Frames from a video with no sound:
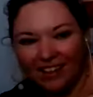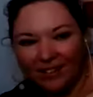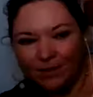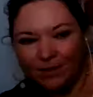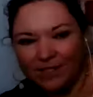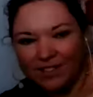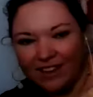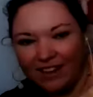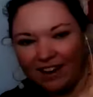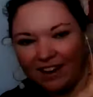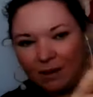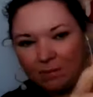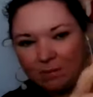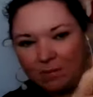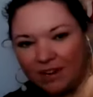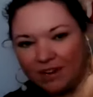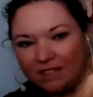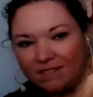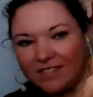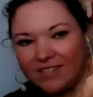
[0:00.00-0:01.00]
This one's got a
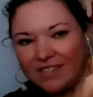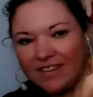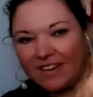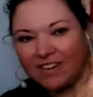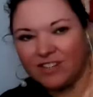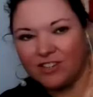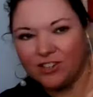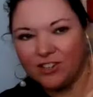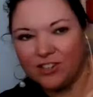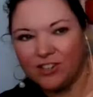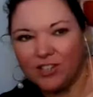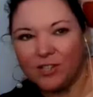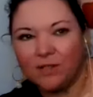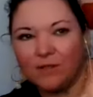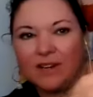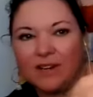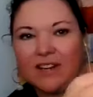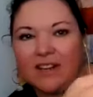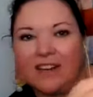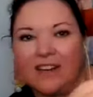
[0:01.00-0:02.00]
bit of a texture
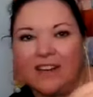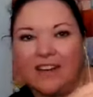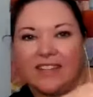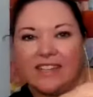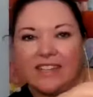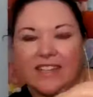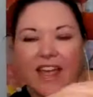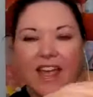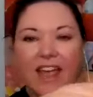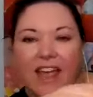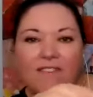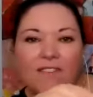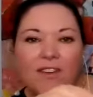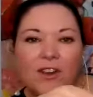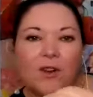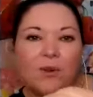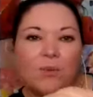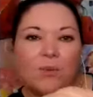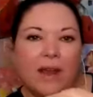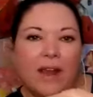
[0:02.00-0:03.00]
to it. It's a
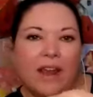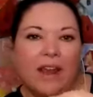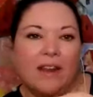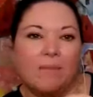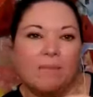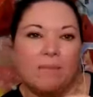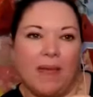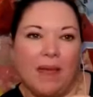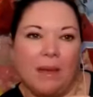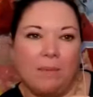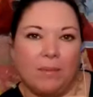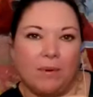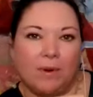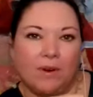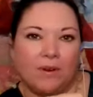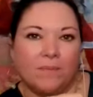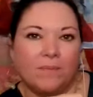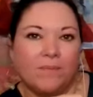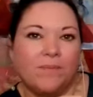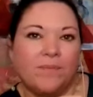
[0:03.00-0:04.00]
heavier weight
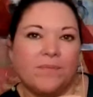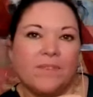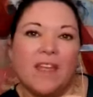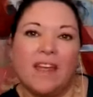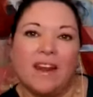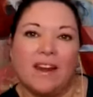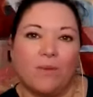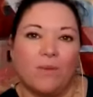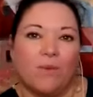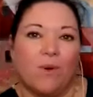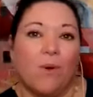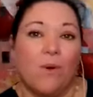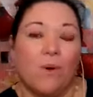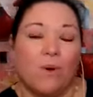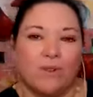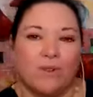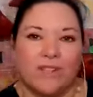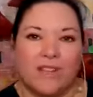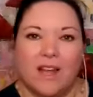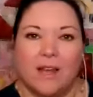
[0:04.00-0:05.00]
paper, and it will
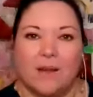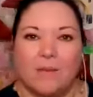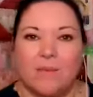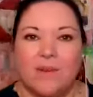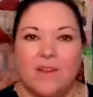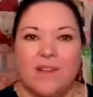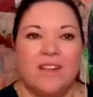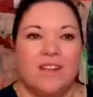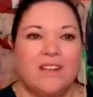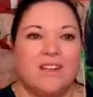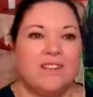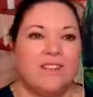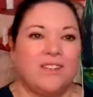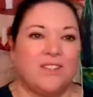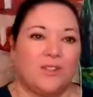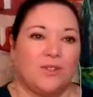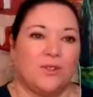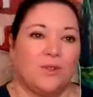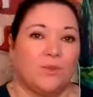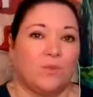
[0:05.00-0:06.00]
hold up
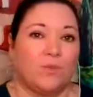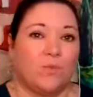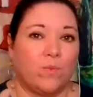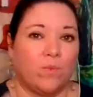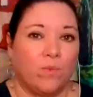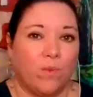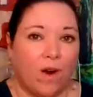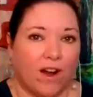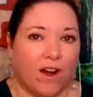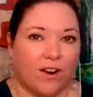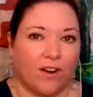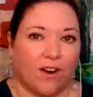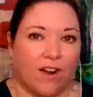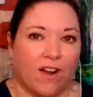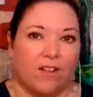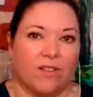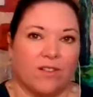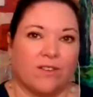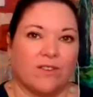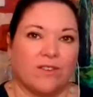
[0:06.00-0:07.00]
to
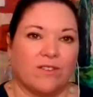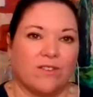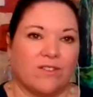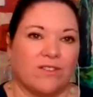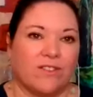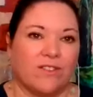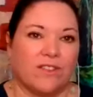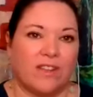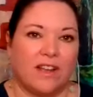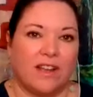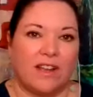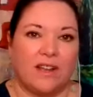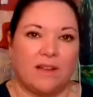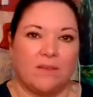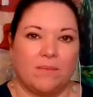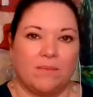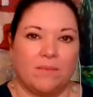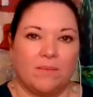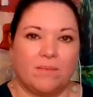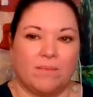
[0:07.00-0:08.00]
watercolors,
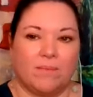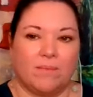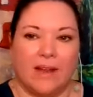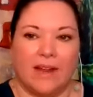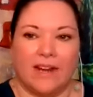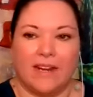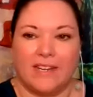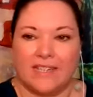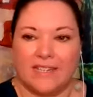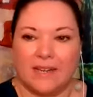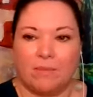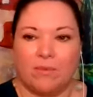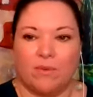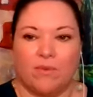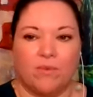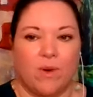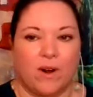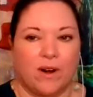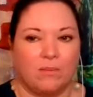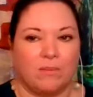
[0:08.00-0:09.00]
any type
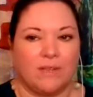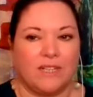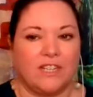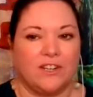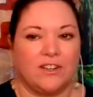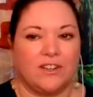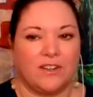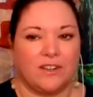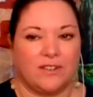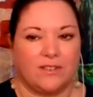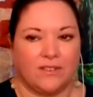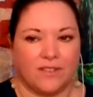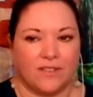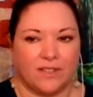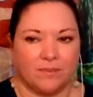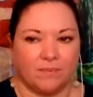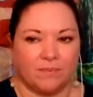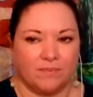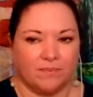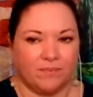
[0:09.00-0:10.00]
of water
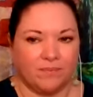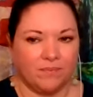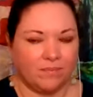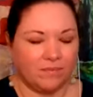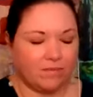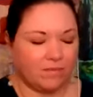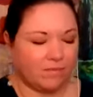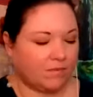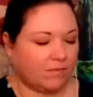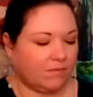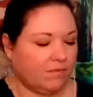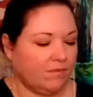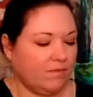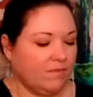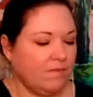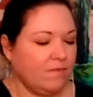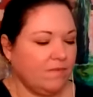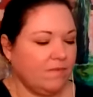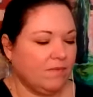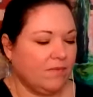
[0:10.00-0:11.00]
materials.
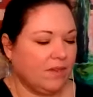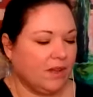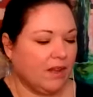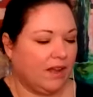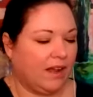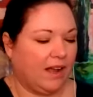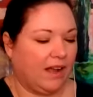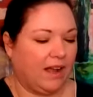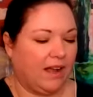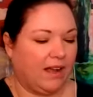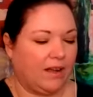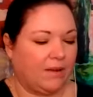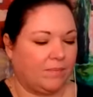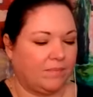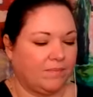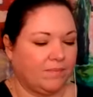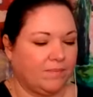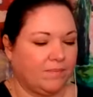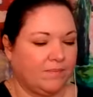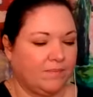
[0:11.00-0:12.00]

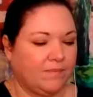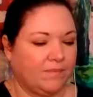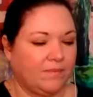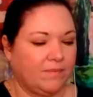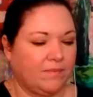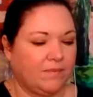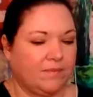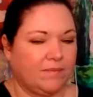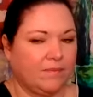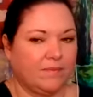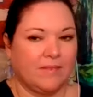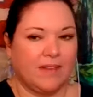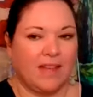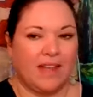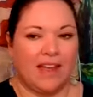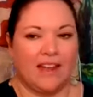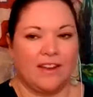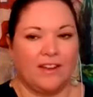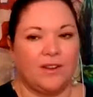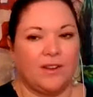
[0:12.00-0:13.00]
And
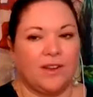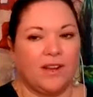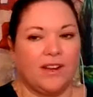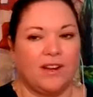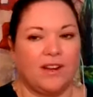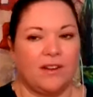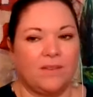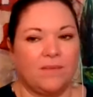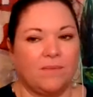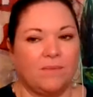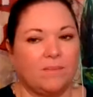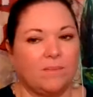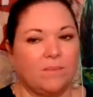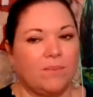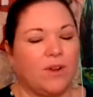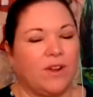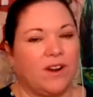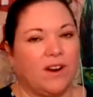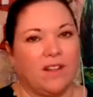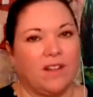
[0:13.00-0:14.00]
you can
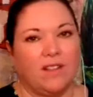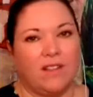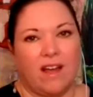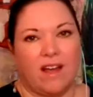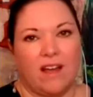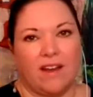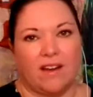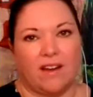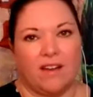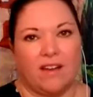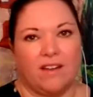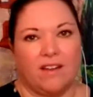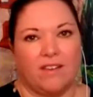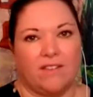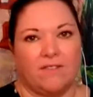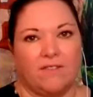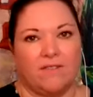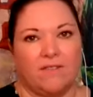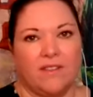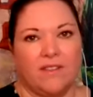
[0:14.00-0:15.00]
put a lot
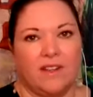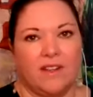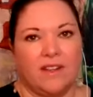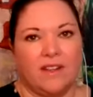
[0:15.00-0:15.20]
of